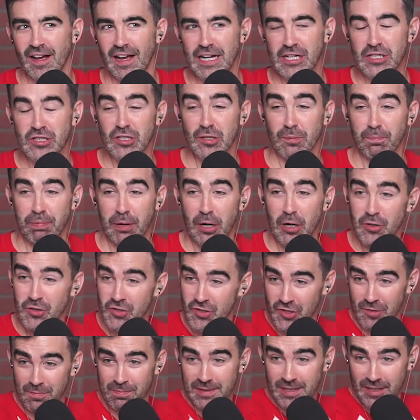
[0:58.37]
It's
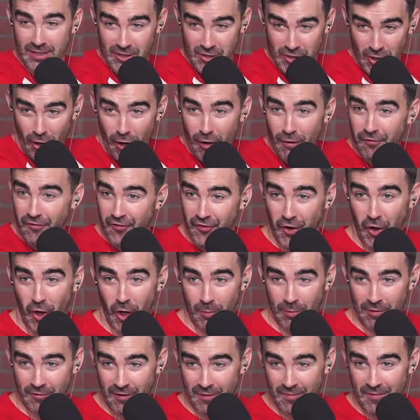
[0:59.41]
supposed to be a golf
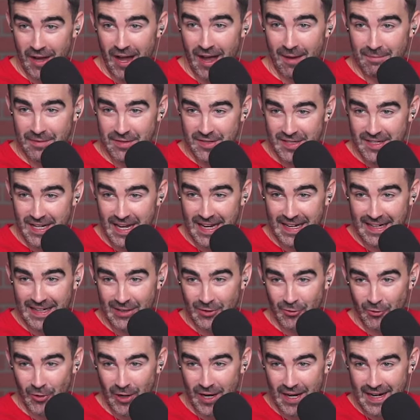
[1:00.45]
term, if I'm not
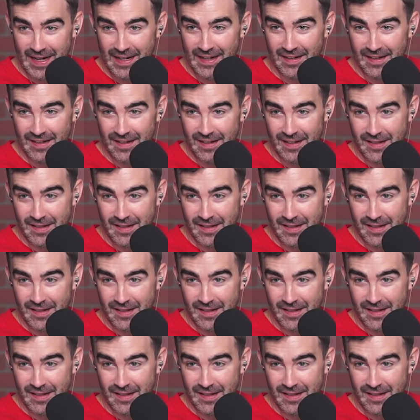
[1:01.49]
mistaken, right?